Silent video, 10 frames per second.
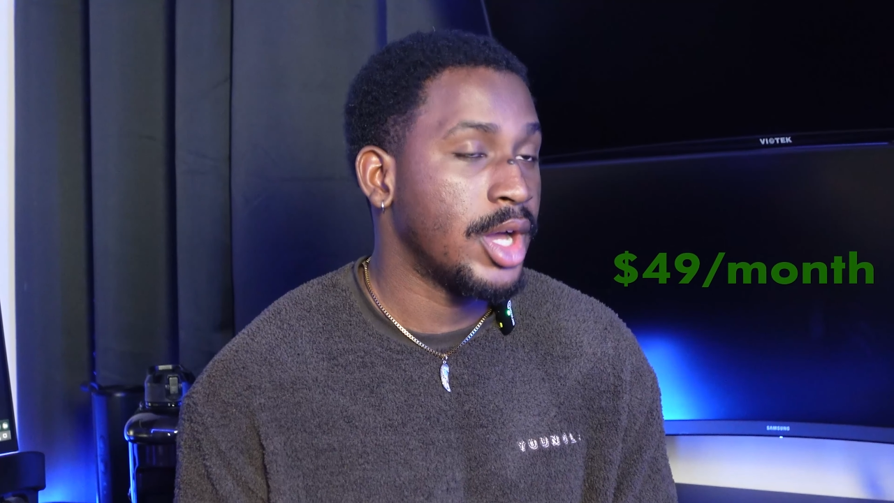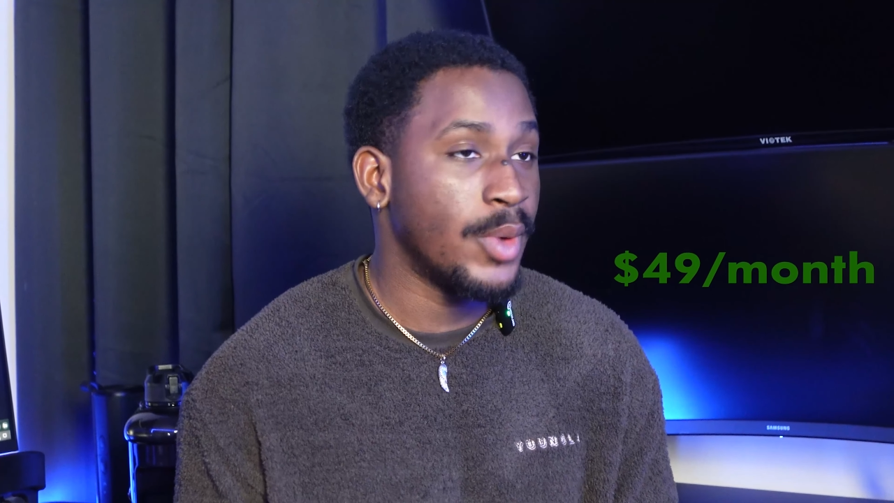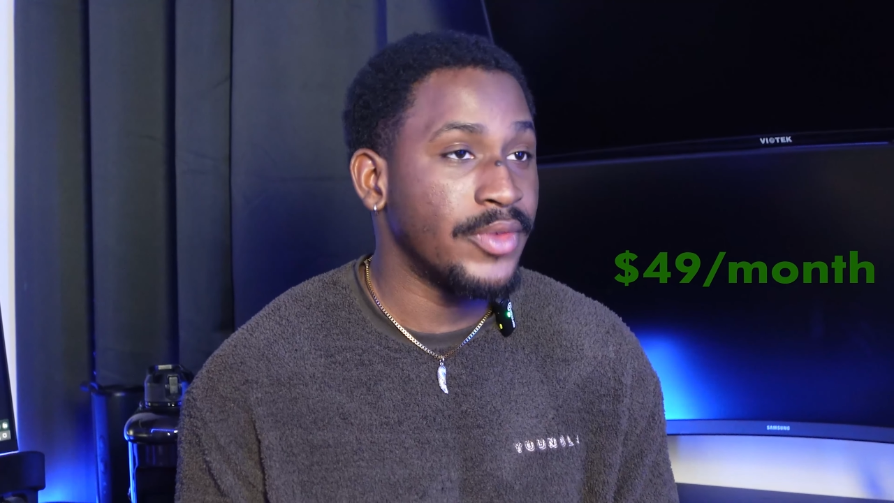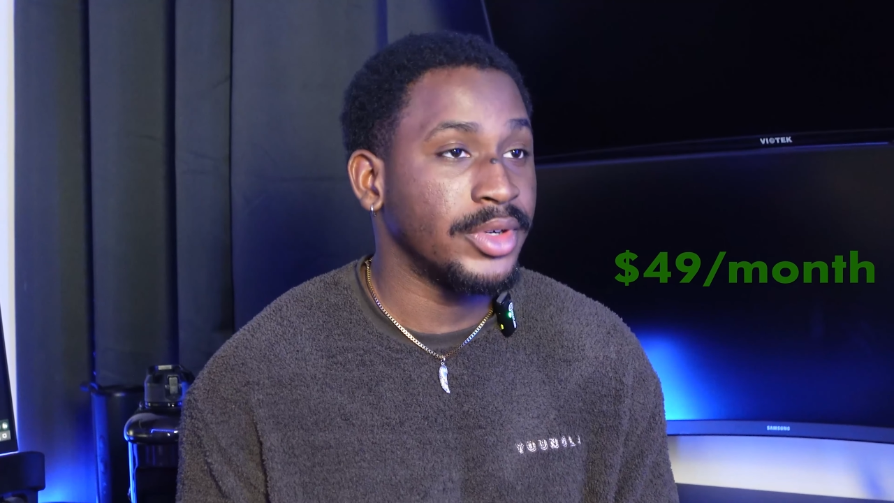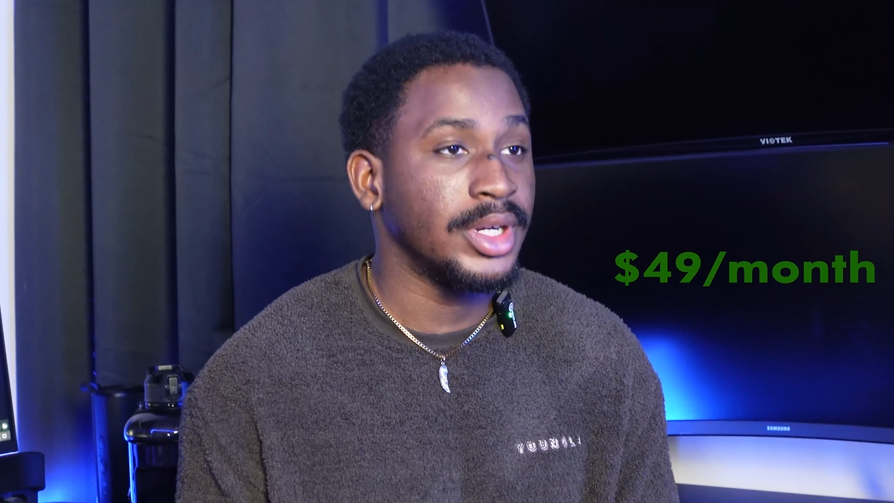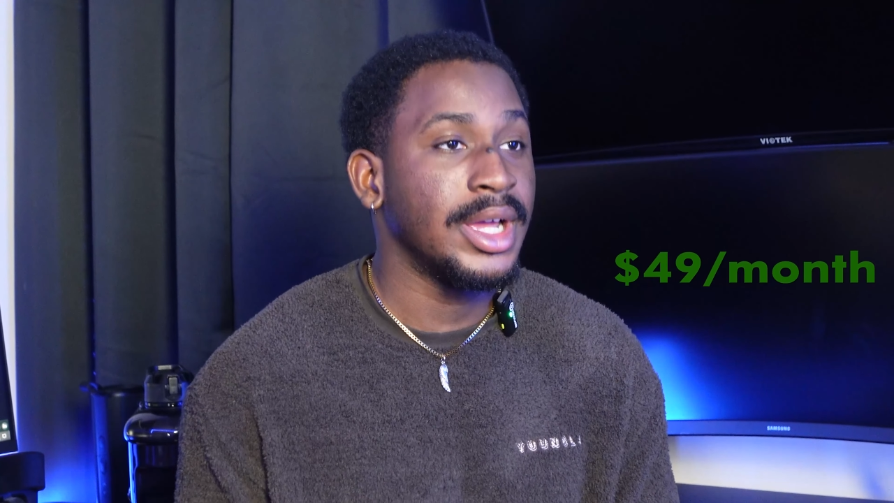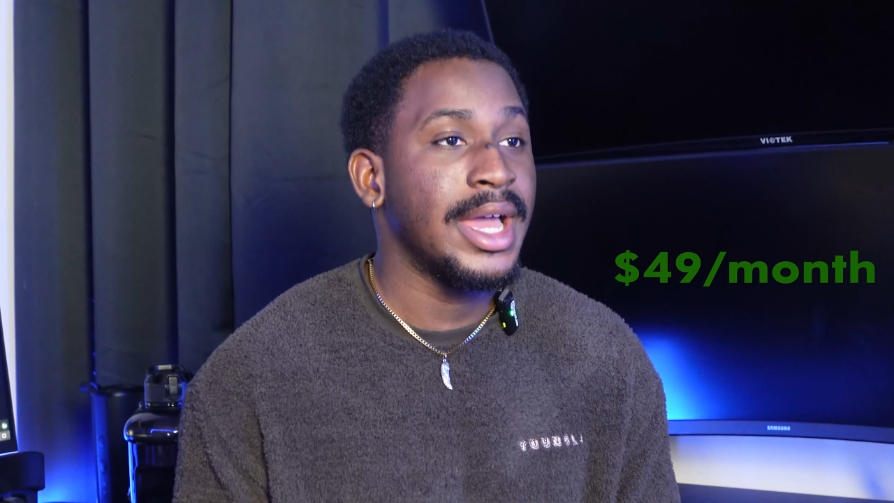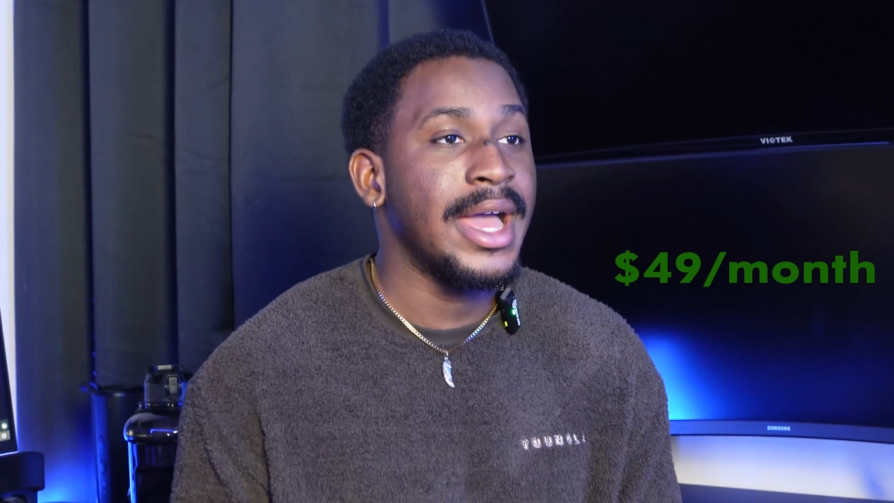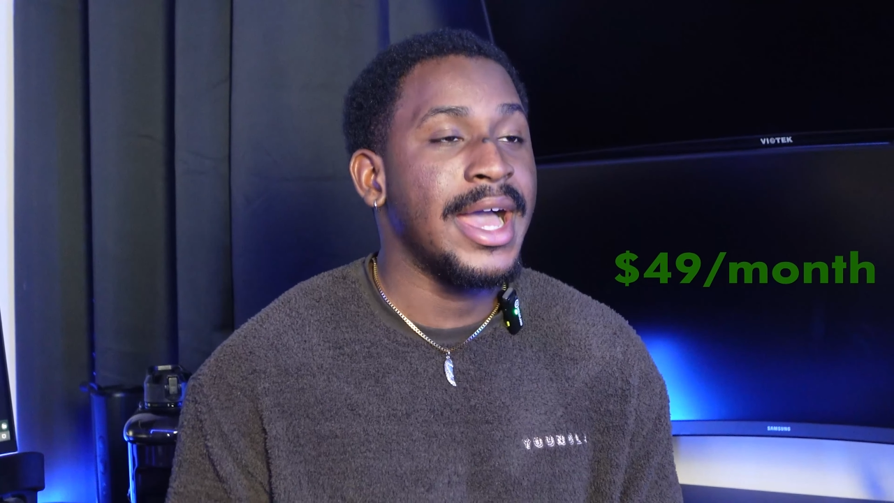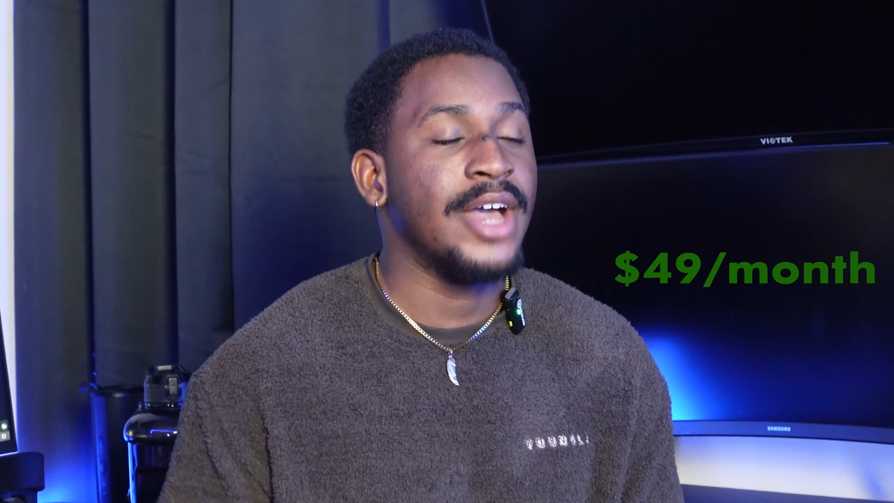However,
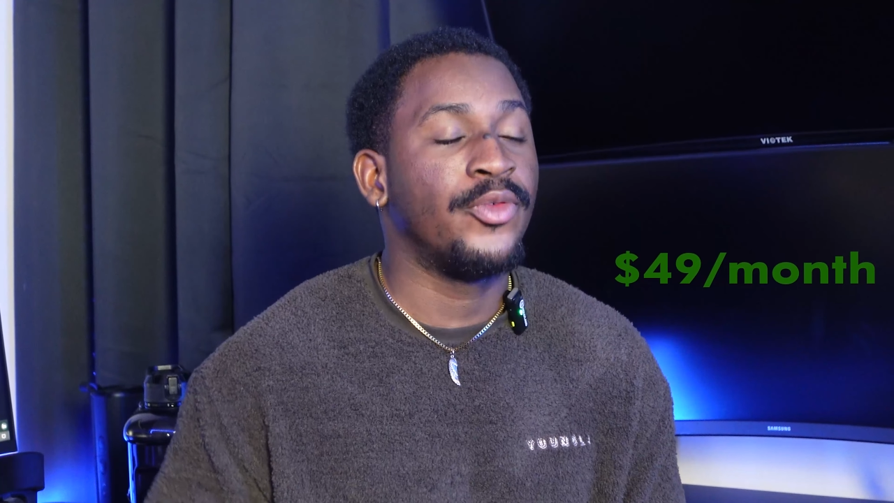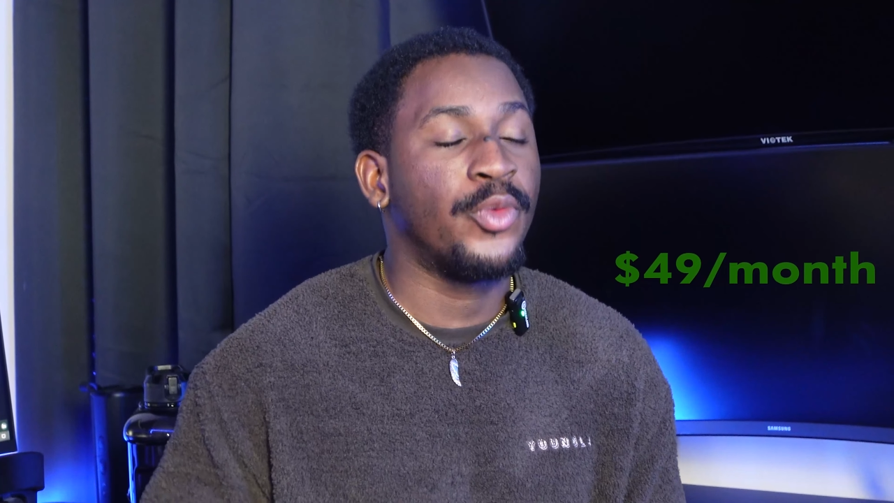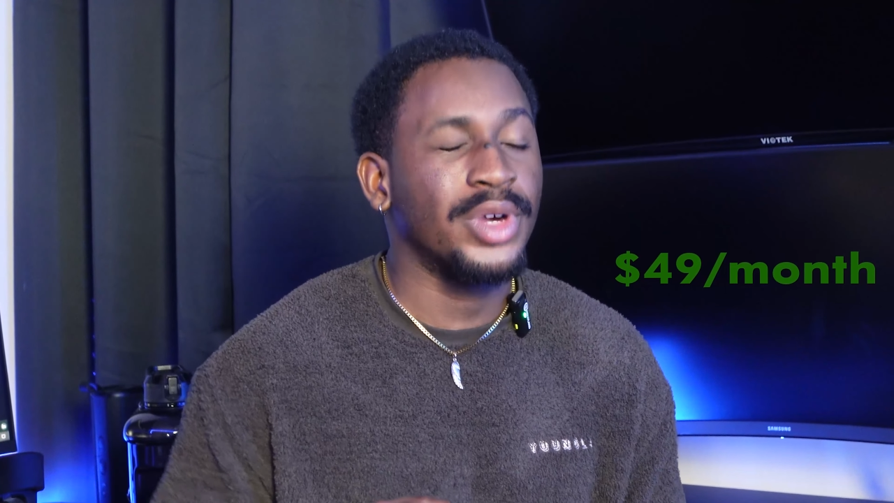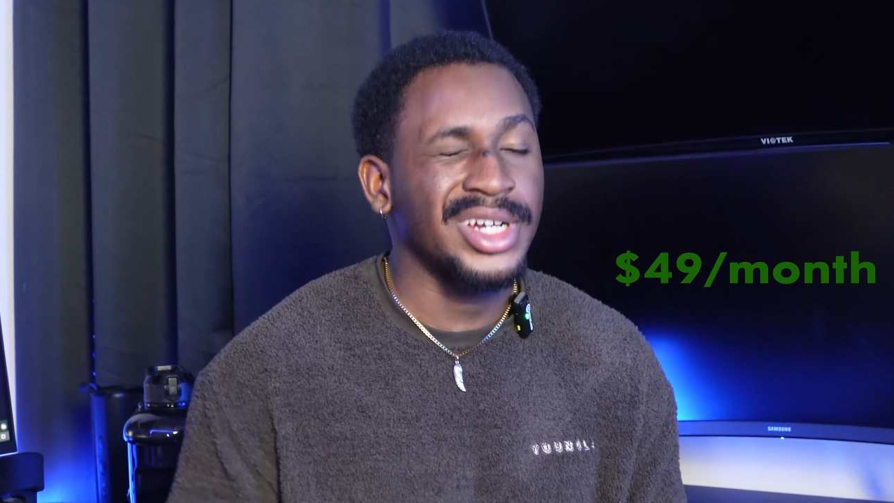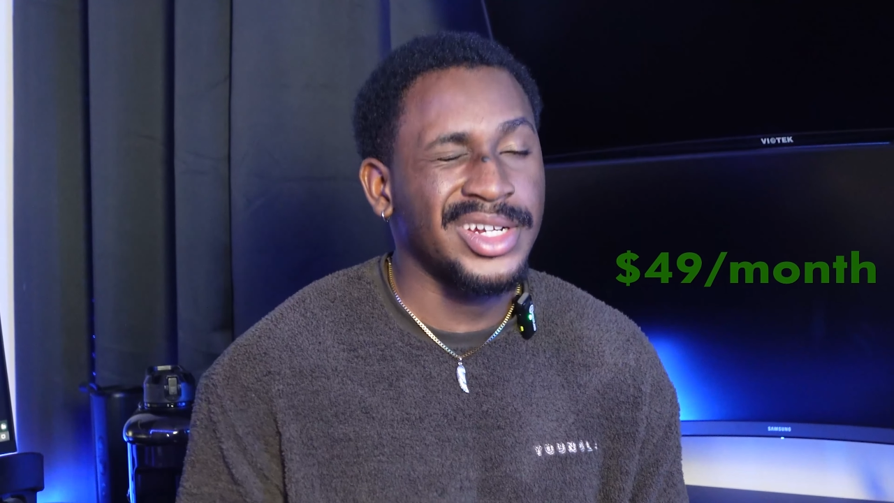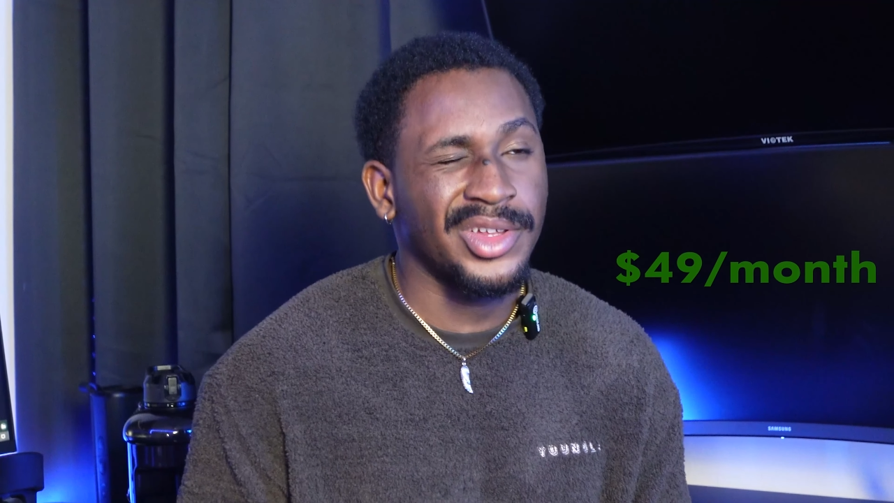at forty-nine